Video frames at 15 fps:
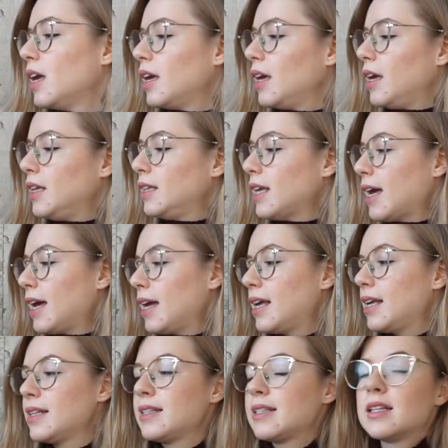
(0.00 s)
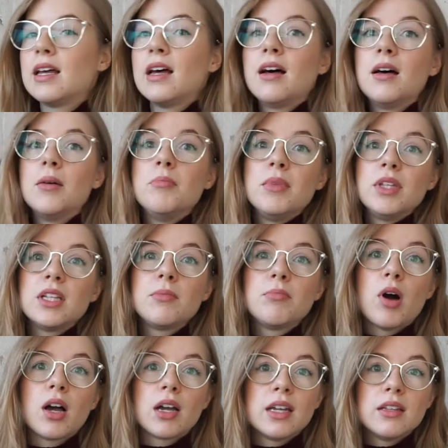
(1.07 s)
It has a middle
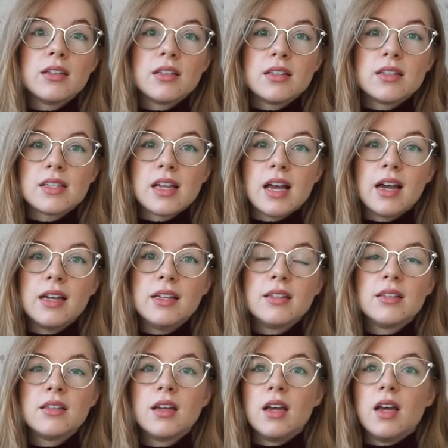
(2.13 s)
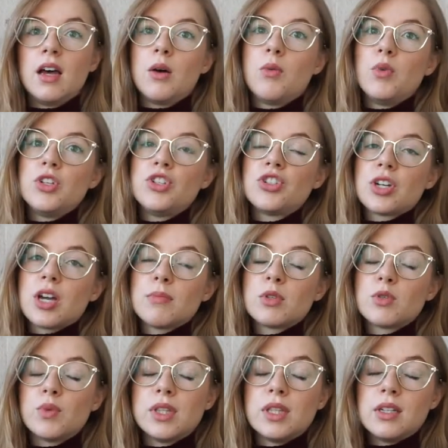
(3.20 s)
pocket inside, which
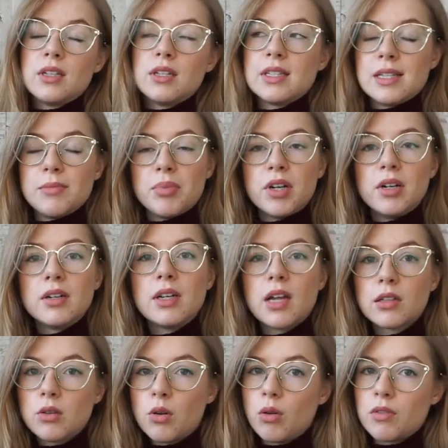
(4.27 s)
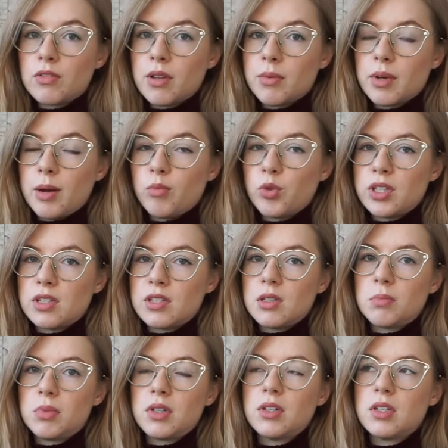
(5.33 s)
comes with a zipper. Not all of them come
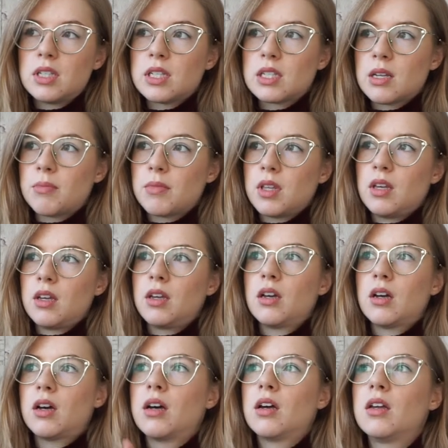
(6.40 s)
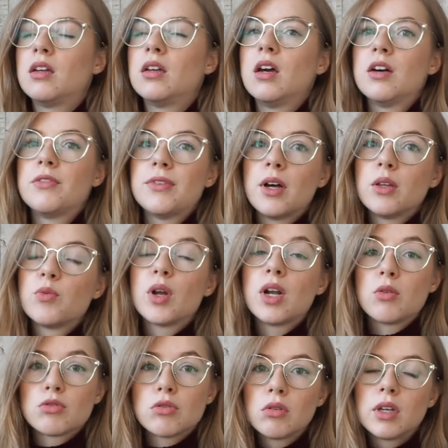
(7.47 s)
zipper. This is something I found while I
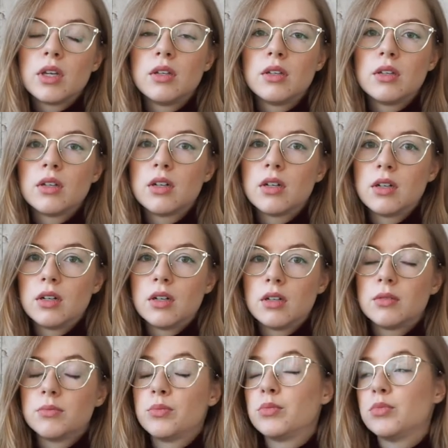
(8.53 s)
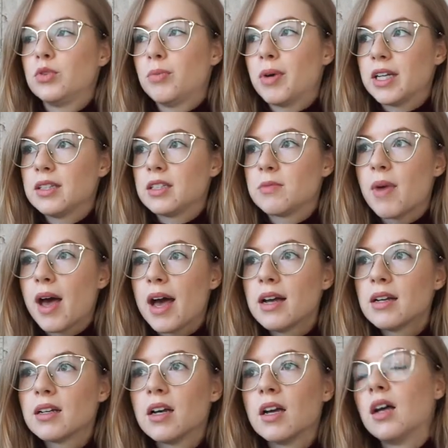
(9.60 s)
was looking uh, to buy this
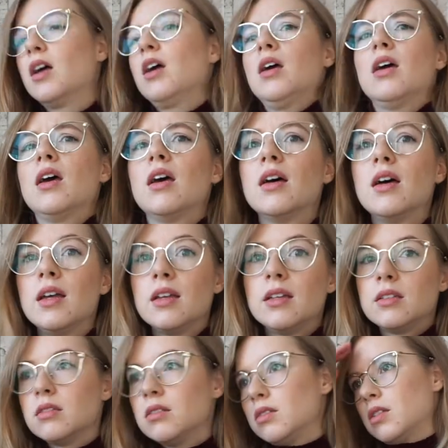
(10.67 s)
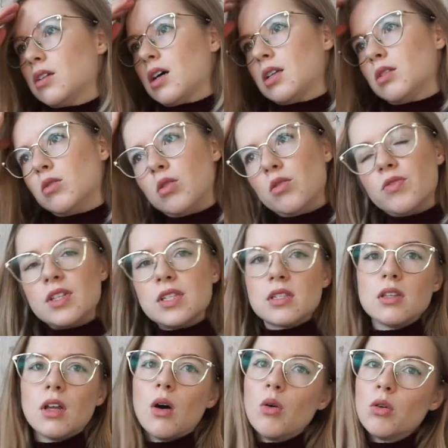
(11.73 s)
bag. And I don't know if it's
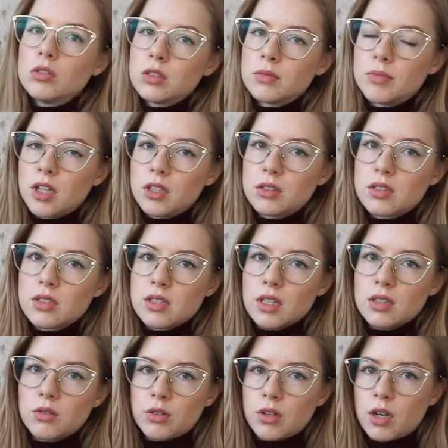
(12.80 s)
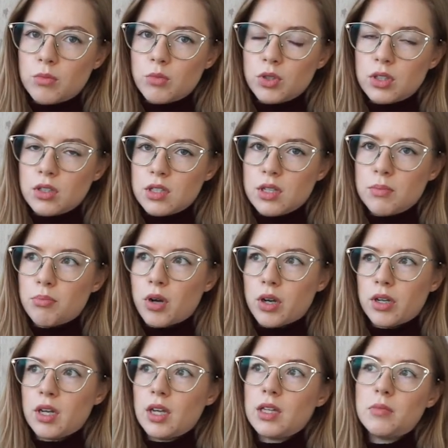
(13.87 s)
the older models that don't come with the zip
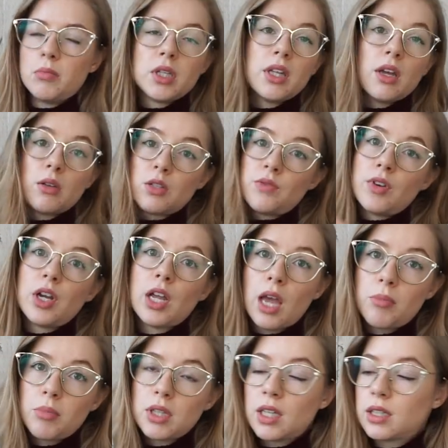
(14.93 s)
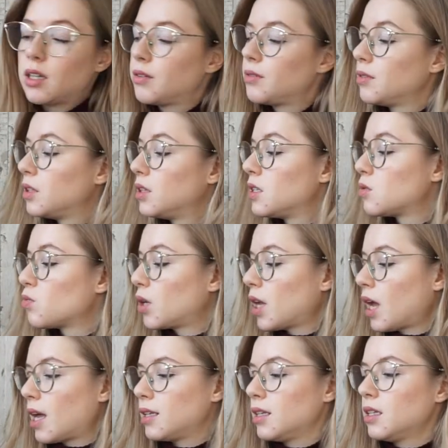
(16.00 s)
pocket, but I was very happy that I, this one
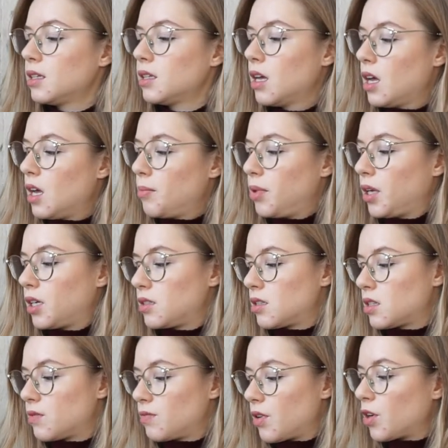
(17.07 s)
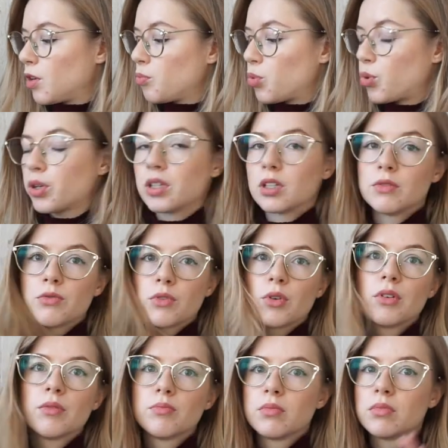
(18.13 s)
had it, because it's very important for,
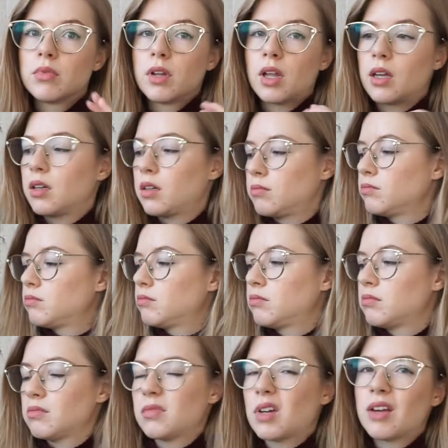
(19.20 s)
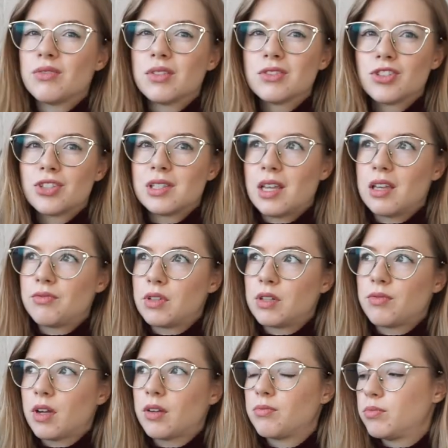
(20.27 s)
like, I feel just safer if
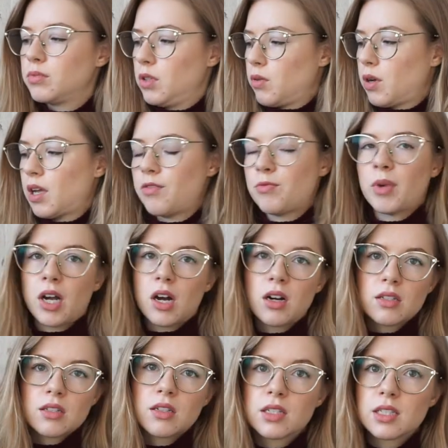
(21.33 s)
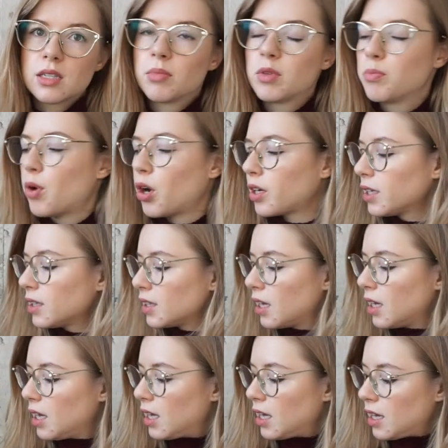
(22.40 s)
I know I have my cards in a zipped pocket,
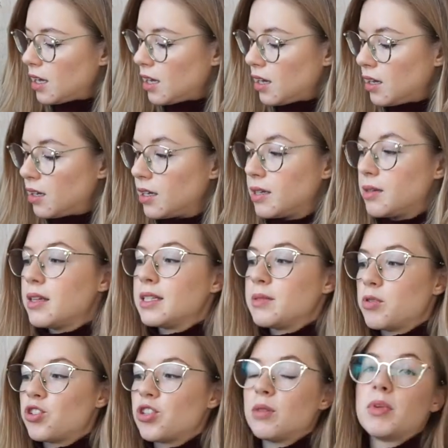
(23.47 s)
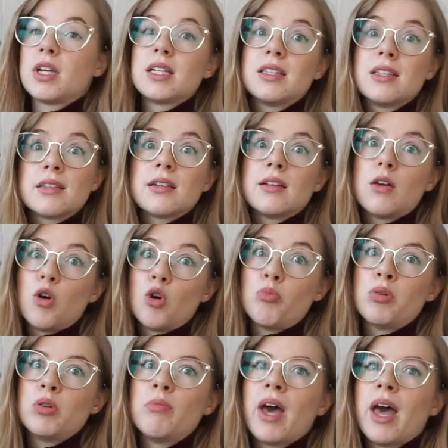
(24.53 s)
uh, especially because it's an
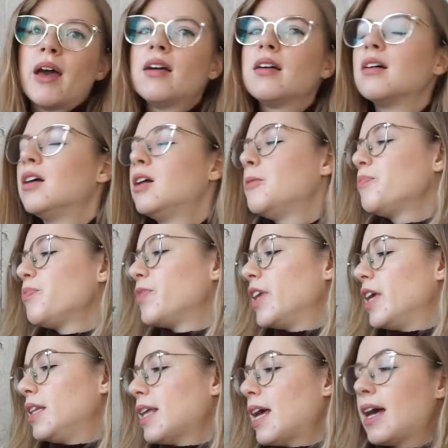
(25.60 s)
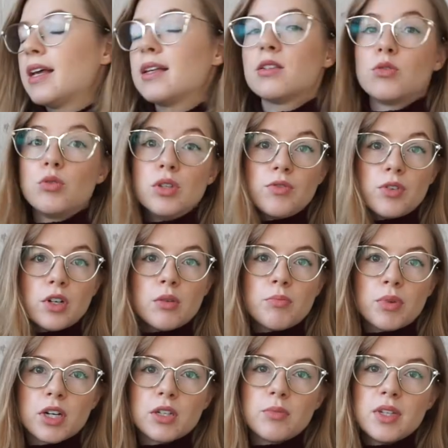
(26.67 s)
open bag. It has two different
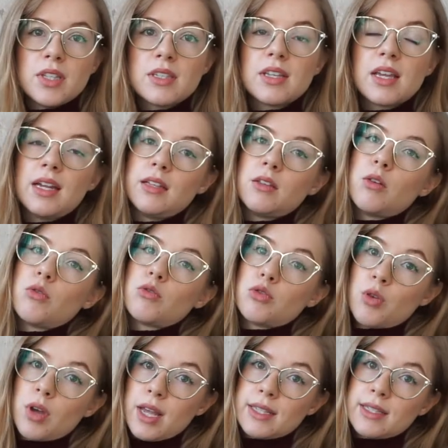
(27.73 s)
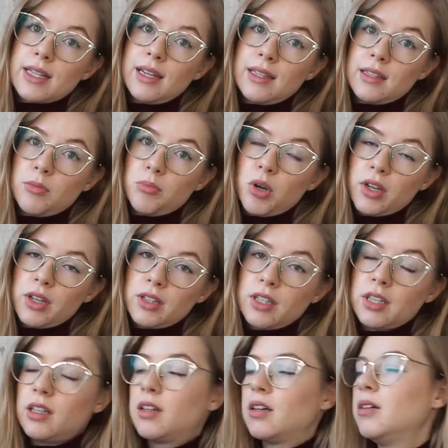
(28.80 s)
compartments and it also has a little pocket
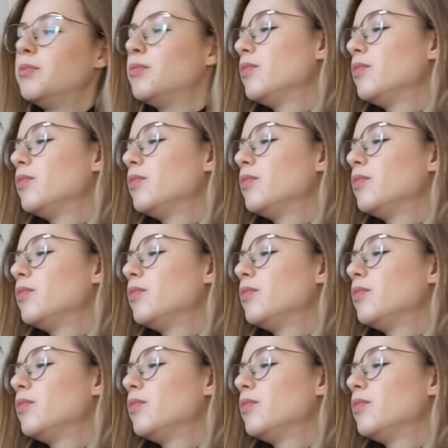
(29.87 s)
here.